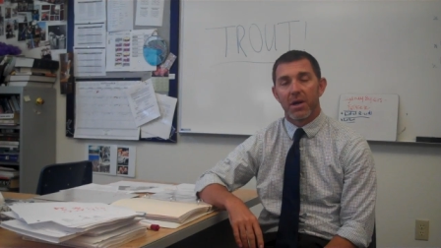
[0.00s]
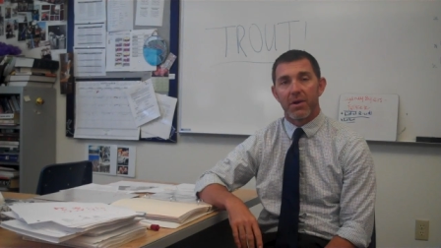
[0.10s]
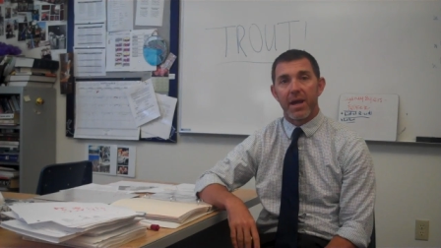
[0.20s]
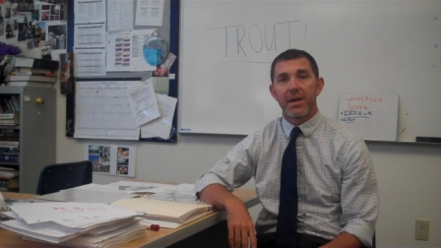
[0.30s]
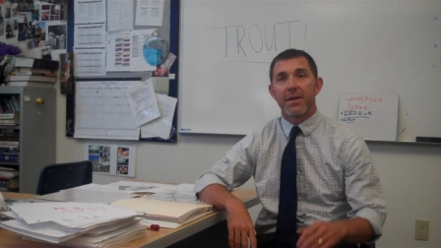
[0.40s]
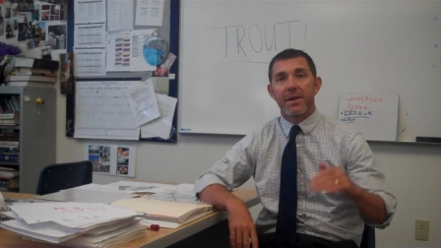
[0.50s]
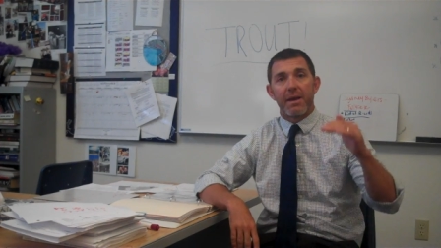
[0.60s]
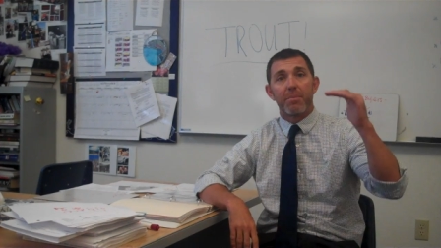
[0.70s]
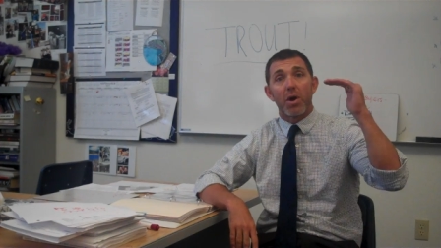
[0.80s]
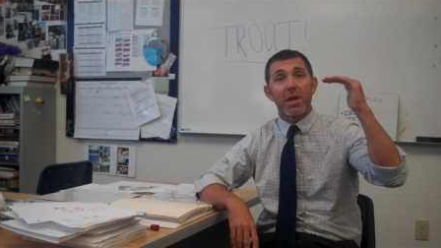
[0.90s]
All right?
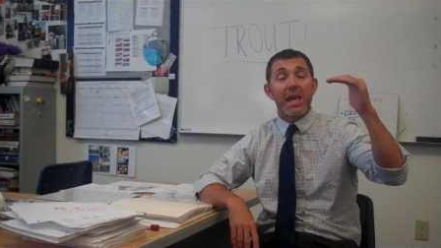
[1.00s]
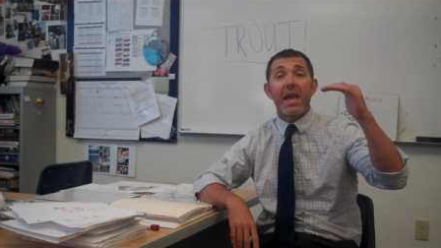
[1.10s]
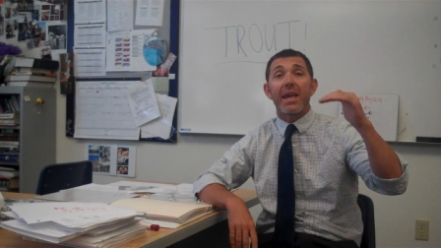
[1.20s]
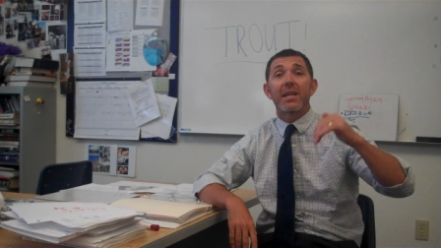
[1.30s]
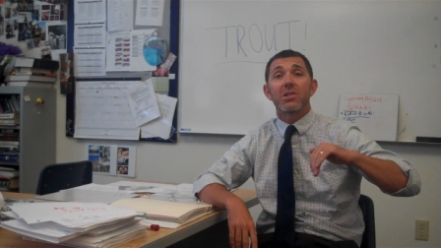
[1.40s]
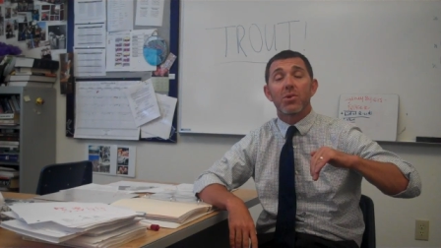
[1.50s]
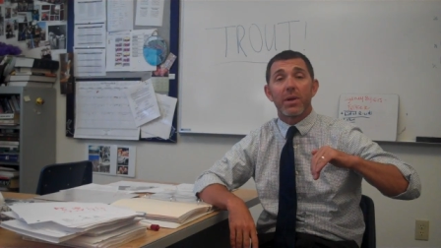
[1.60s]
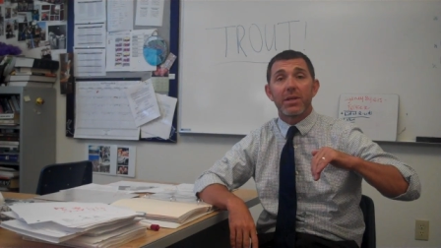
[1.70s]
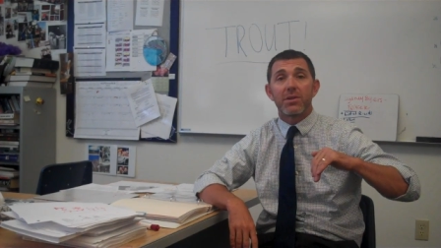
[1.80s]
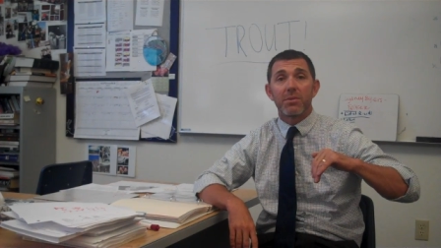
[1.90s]
And Party A gets
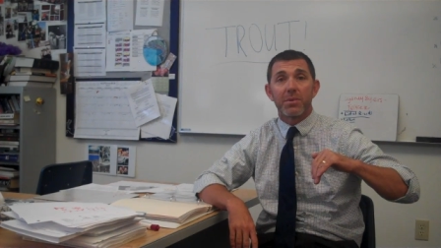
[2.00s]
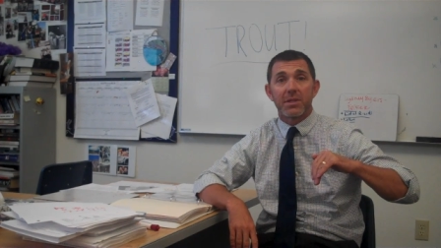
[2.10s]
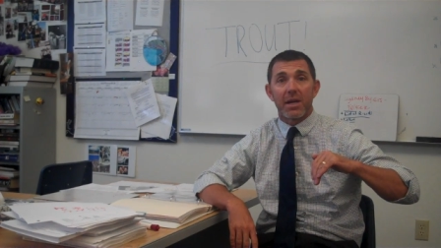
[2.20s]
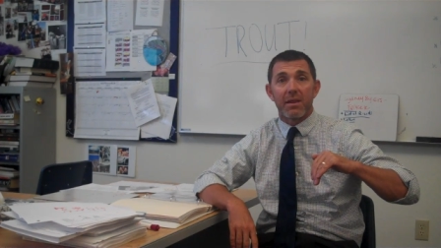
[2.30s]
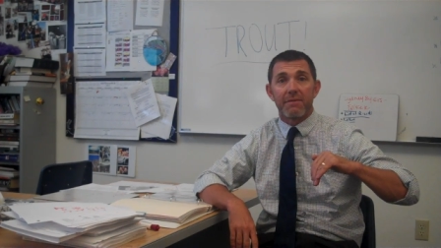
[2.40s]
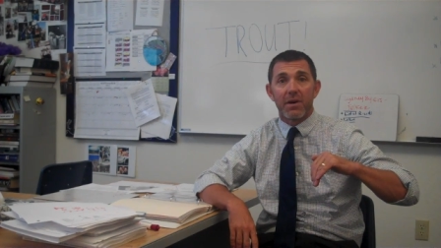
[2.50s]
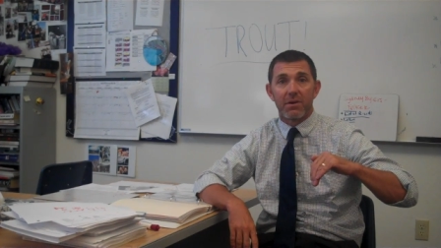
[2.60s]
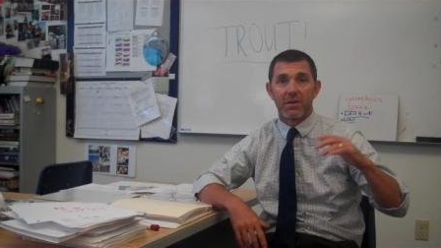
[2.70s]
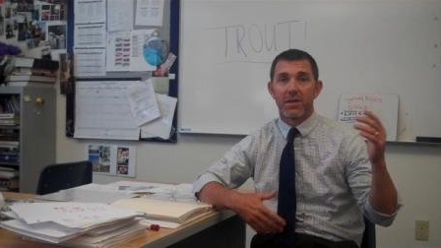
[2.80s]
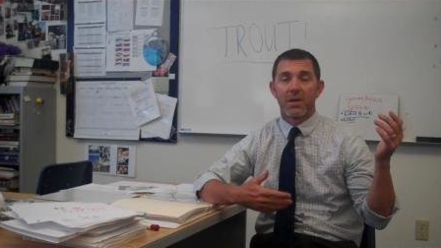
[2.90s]
22% of the
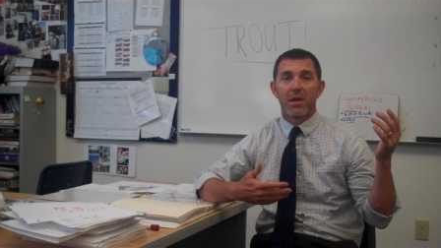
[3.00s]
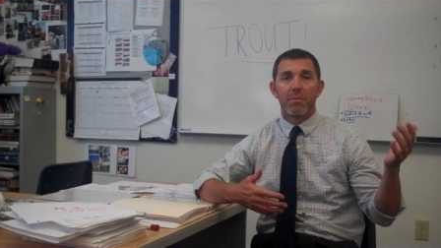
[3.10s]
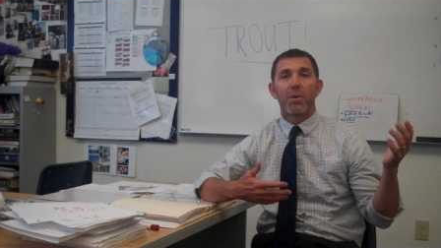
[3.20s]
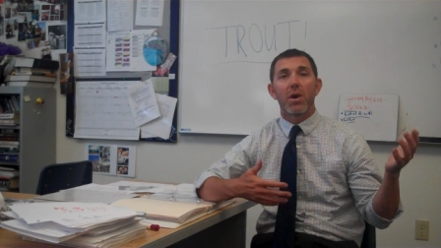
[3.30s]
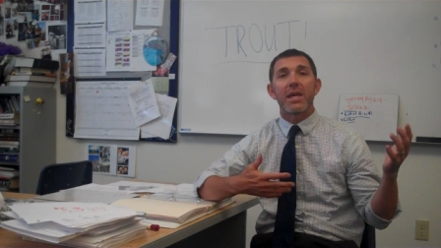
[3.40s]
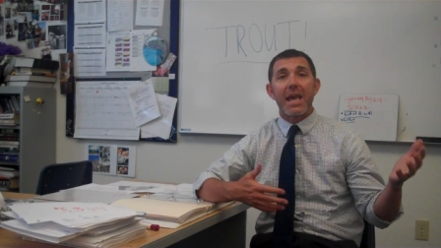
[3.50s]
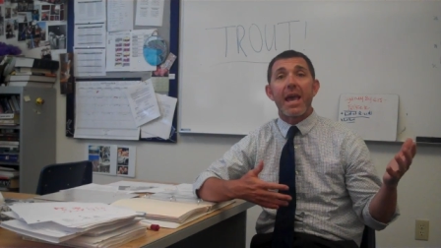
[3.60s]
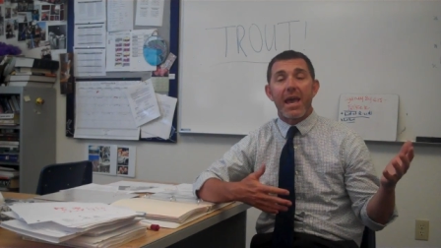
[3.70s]
vote. Party